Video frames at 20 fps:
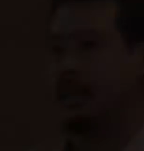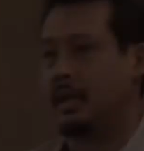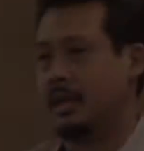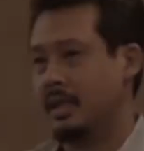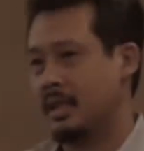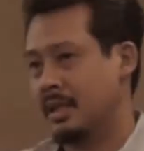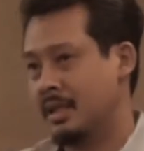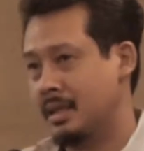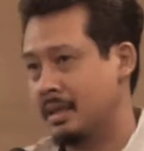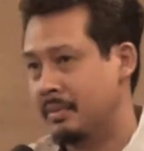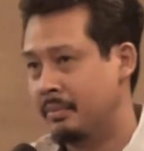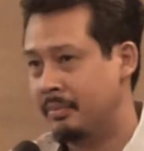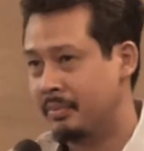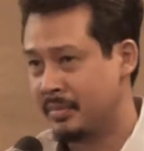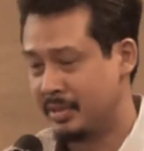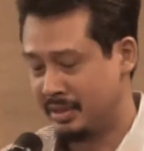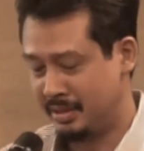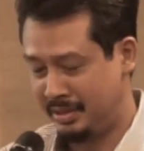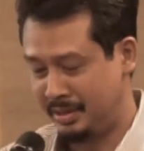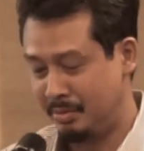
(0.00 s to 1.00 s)
Okay,
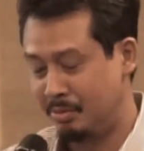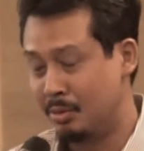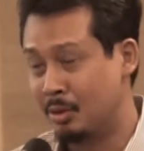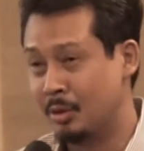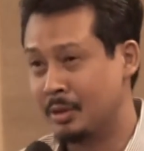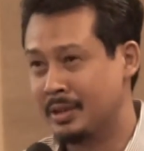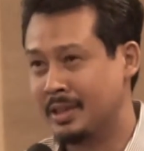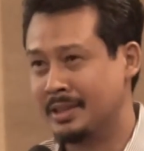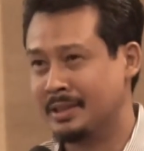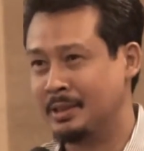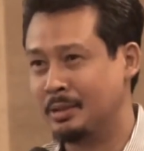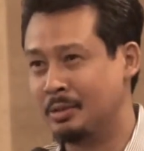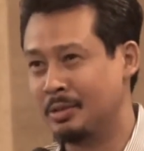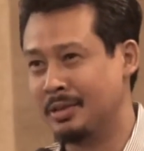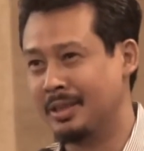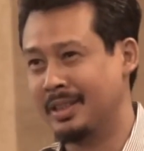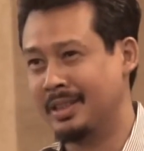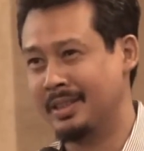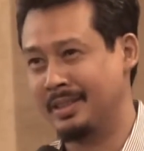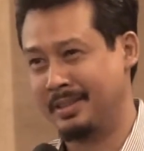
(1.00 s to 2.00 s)
Zimbo, just
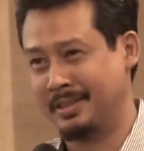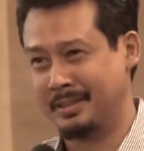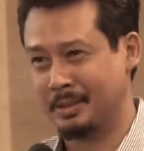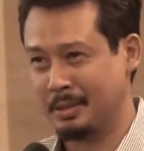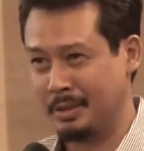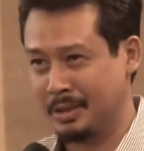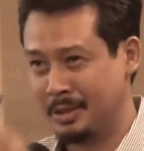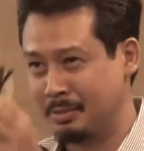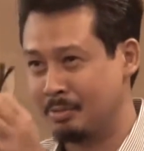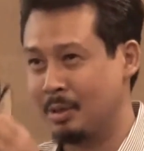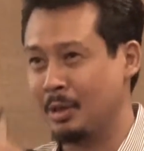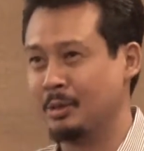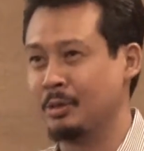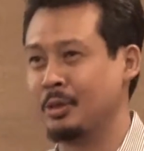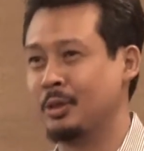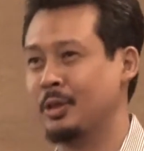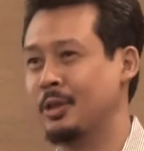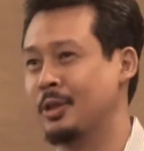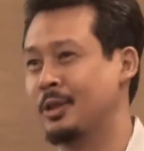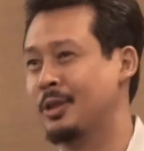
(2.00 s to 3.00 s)
to respond to
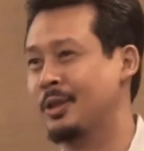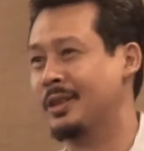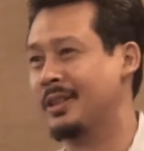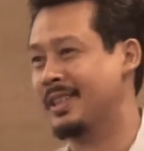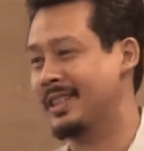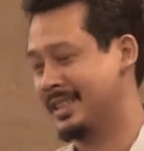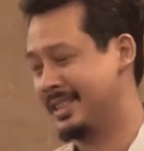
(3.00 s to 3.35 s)
your